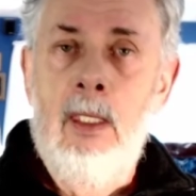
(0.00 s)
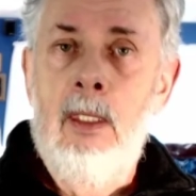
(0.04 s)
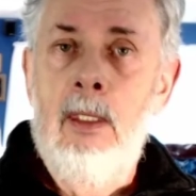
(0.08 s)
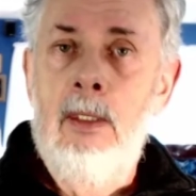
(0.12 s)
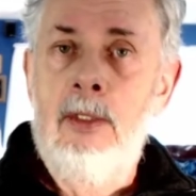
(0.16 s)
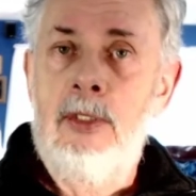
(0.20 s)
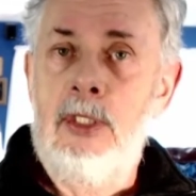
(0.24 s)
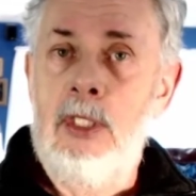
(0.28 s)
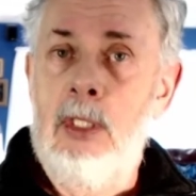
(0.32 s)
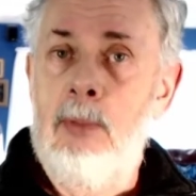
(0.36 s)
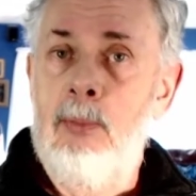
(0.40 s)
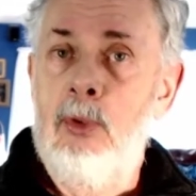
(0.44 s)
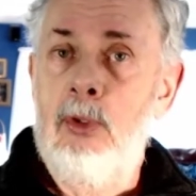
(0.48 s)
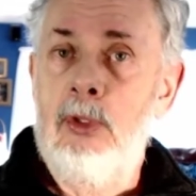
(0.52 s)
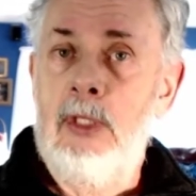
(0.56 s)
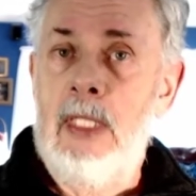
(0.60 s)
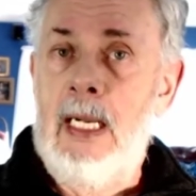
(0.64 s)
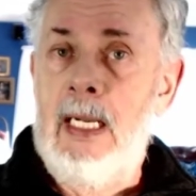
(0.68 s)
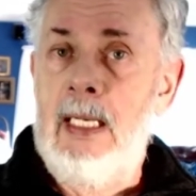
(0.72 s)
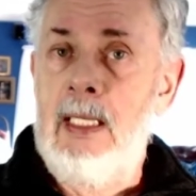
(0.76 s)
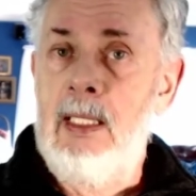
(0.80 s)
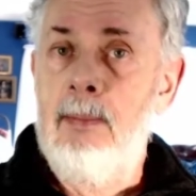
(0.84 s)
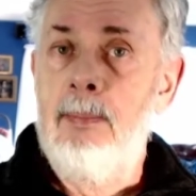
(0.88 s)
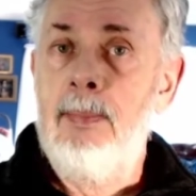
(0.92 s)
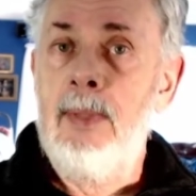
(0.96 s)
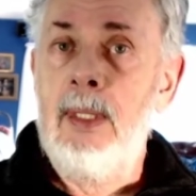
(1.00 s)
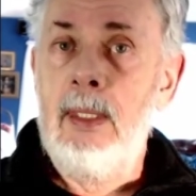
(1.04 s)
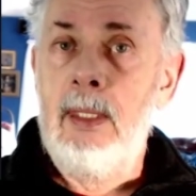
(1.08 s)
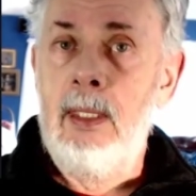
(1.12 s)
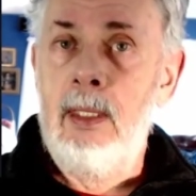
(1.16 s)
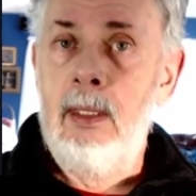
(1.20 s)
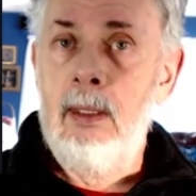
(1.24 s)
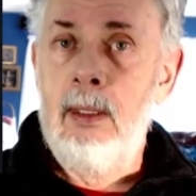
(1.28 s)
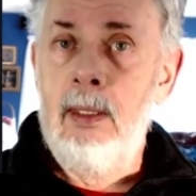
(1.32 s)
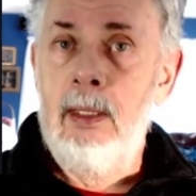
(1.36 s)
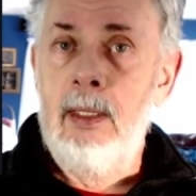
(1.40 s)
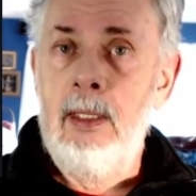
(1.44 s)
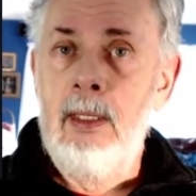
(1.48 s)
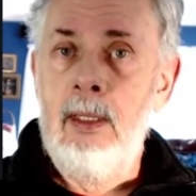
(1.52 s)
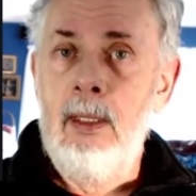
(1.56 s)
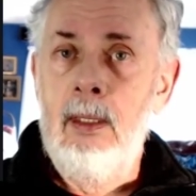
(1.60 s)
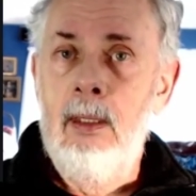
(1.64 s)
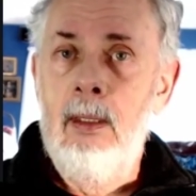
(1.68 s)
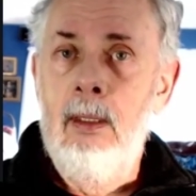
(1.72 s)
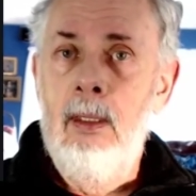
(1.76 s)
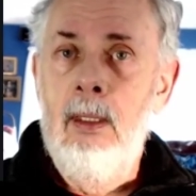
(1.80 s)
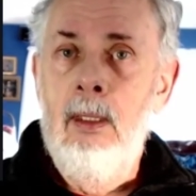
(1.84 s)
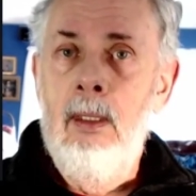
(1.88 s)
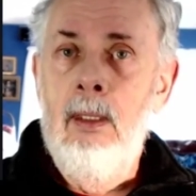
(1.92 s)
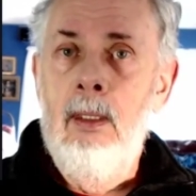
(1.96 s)
Some will die immediately
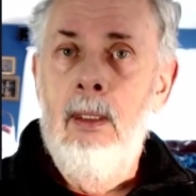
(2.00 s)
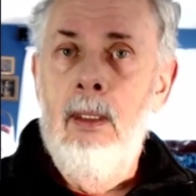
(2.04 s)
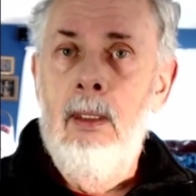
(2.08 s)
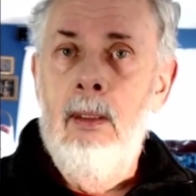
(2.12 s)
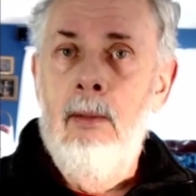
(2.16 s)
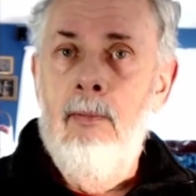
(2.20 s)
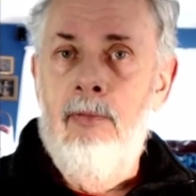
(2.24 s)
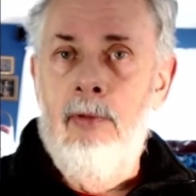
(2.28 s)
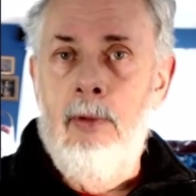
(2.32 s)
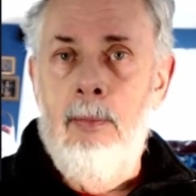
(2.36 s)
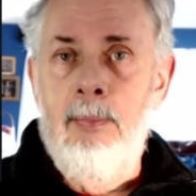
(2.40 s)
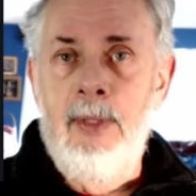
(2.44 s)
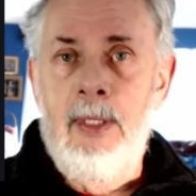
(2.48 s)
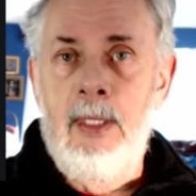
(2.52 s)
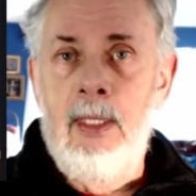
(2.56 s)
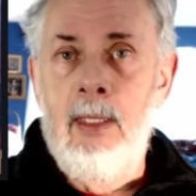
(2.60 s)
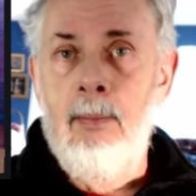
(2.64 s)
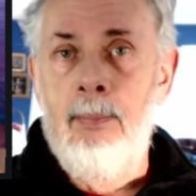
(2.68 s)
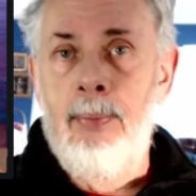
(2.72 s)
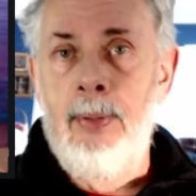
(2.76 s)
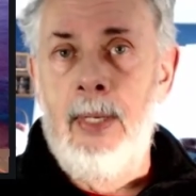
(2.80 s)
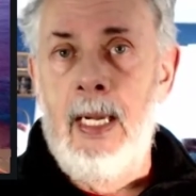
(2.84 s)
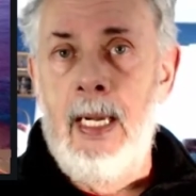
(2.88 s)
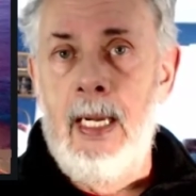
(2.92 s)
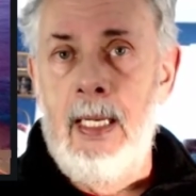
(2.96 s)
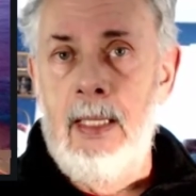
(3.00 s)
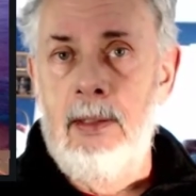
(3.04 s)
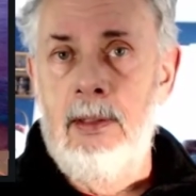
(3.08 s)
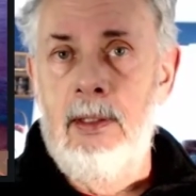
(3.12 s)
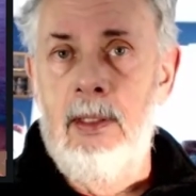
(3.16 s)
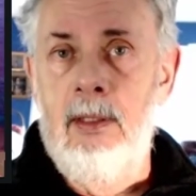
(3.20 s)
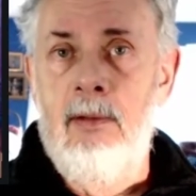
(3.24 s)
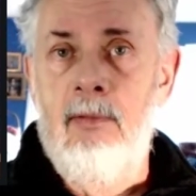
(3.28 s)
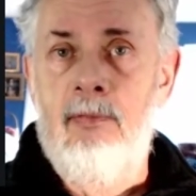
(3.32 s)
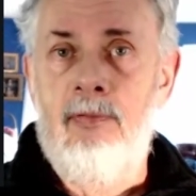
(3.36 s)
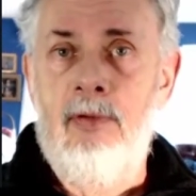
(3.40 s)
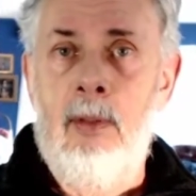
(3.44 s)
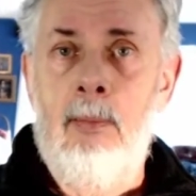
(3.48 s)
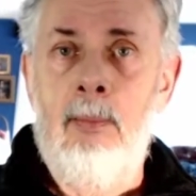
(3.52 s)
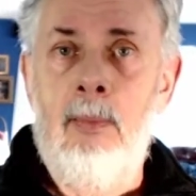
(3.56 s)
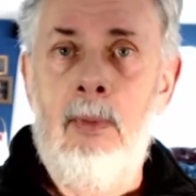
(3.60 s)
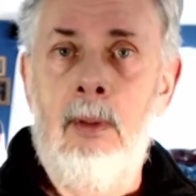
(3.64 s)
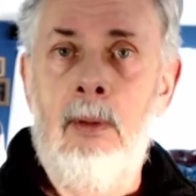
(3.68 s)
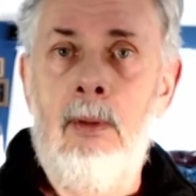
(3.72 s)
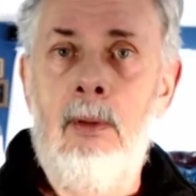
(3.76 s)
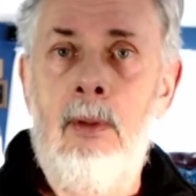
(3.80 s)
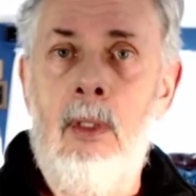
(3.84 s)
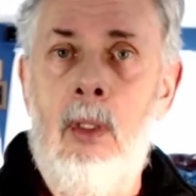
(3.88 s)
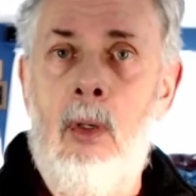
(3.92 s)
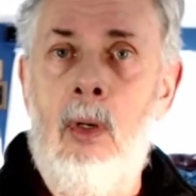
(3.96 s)
from the impact and from
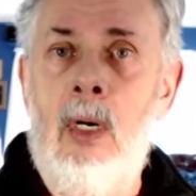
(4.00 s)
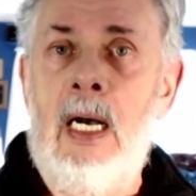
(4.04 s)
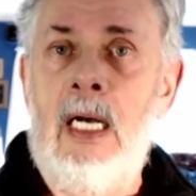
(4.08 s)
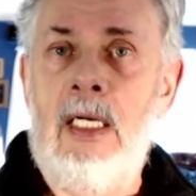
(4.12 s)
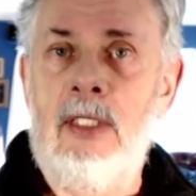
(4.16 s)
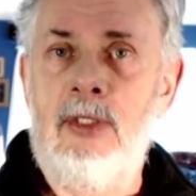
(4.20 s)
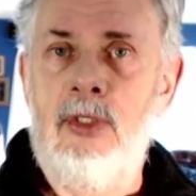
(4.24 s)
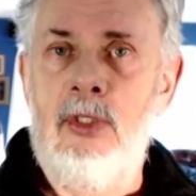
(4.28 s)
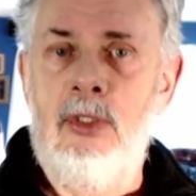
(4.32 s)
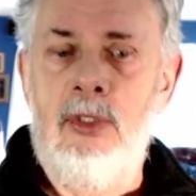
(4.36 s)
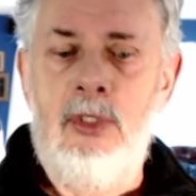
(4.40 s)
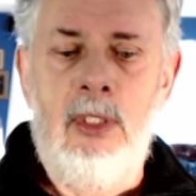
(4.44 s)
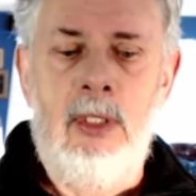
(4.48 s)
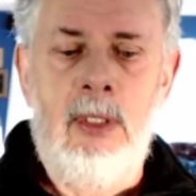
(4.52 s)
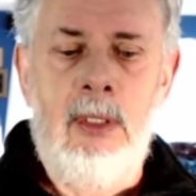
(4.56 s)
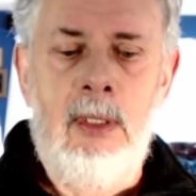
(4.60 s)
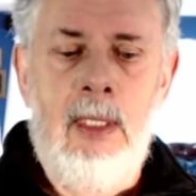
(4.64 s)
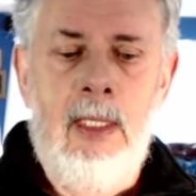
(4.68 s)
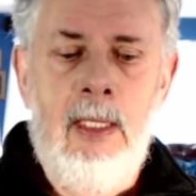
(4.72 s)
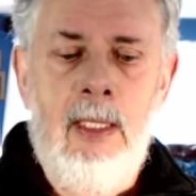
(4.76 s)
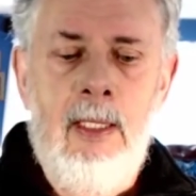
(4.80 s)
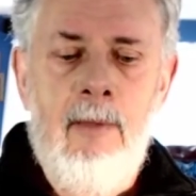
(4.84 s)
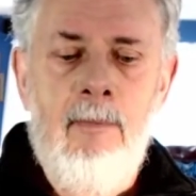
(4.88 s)
no oxygen,